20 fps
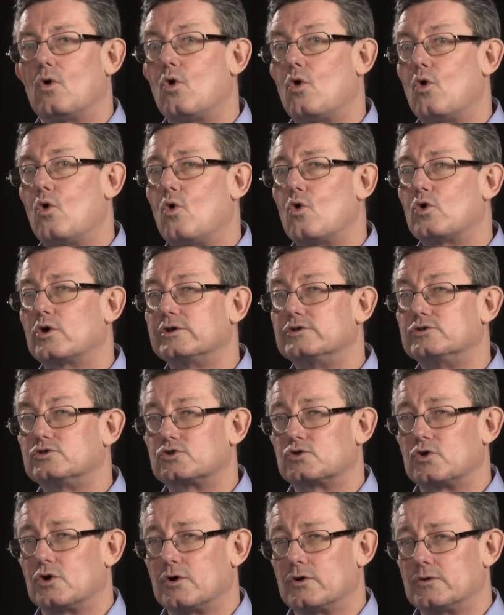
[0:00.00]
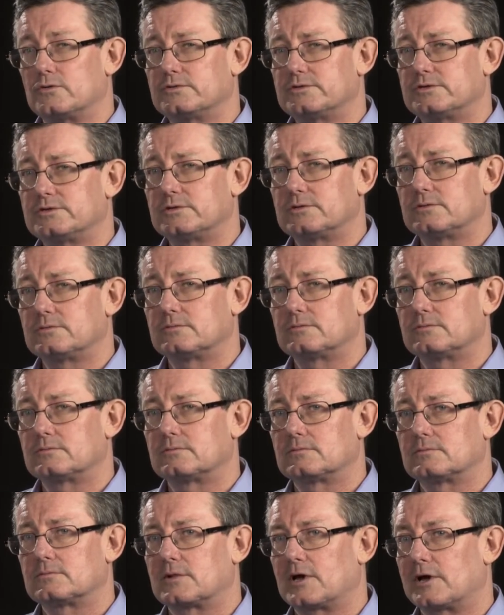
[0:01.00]
or controls,
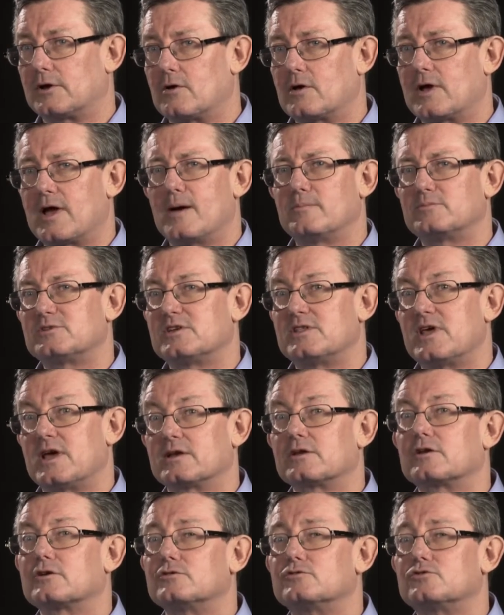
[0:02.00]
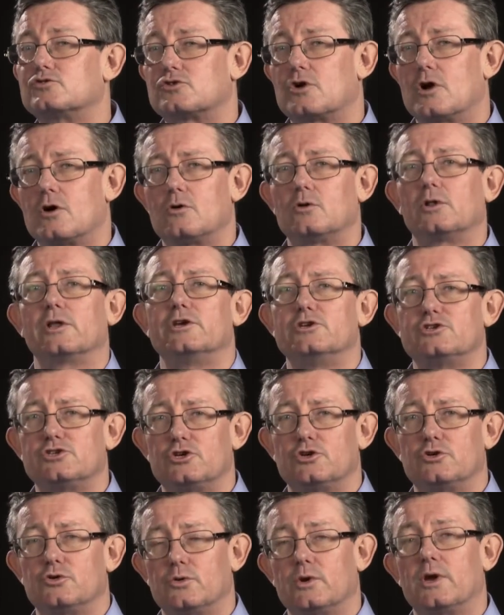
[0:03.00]
and I'll come to that control
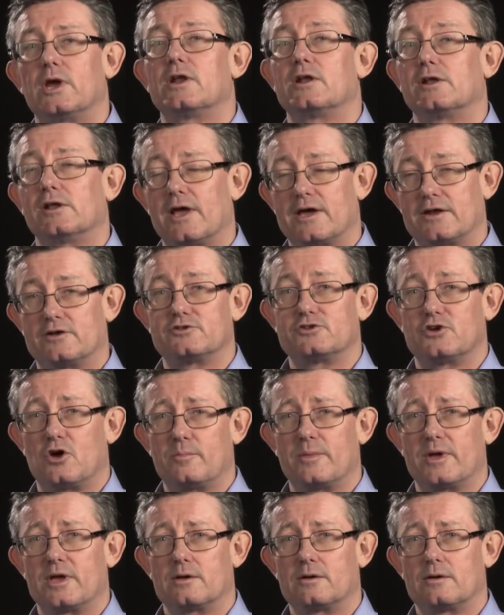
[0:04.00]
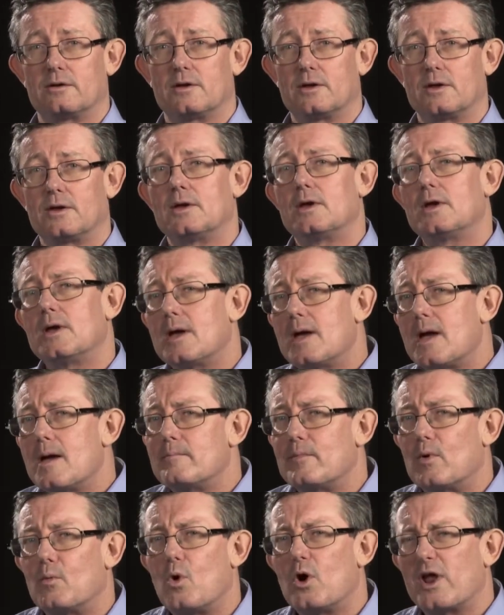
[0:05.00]
issue in a later topic.
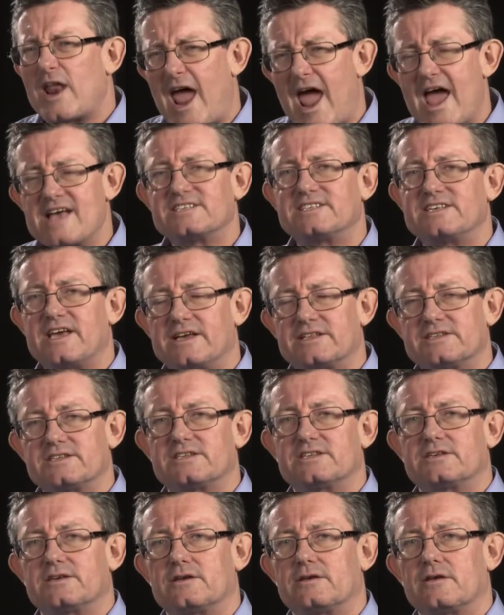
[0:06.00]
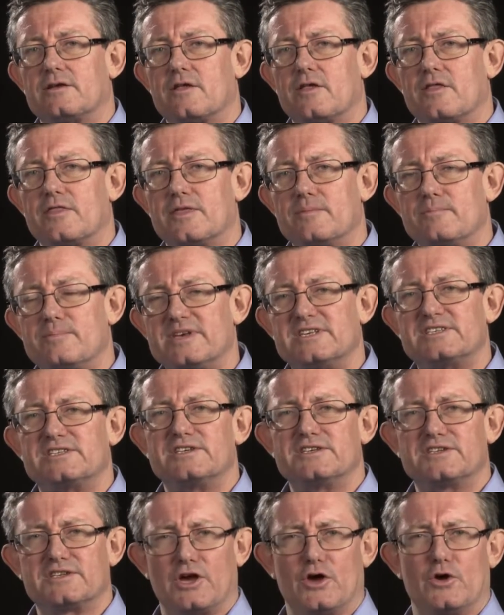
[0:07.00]
But what assets the
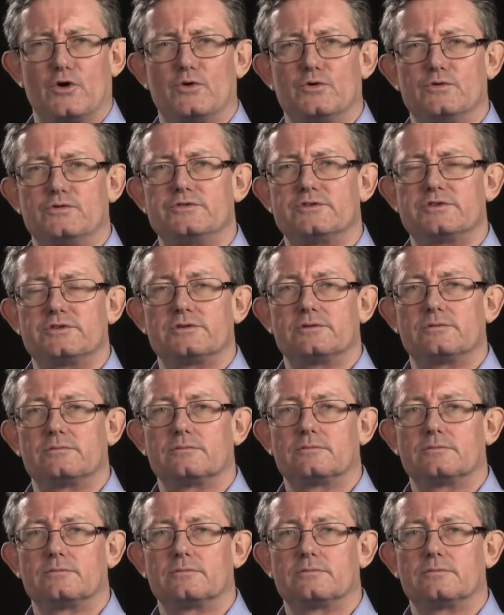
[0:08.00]
business owns